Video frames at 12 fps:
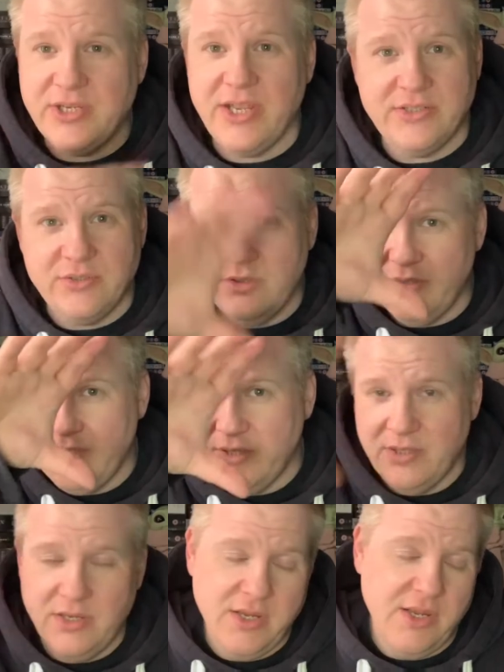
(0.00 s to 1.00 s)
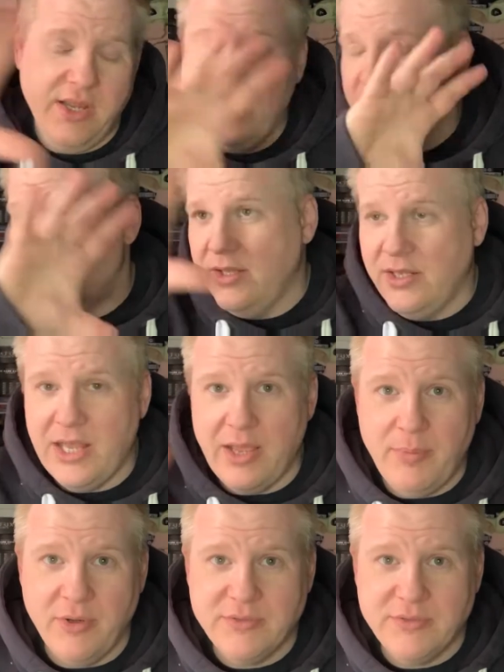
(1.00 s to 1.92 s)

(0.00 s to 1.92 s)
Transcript: It's none of the letterbox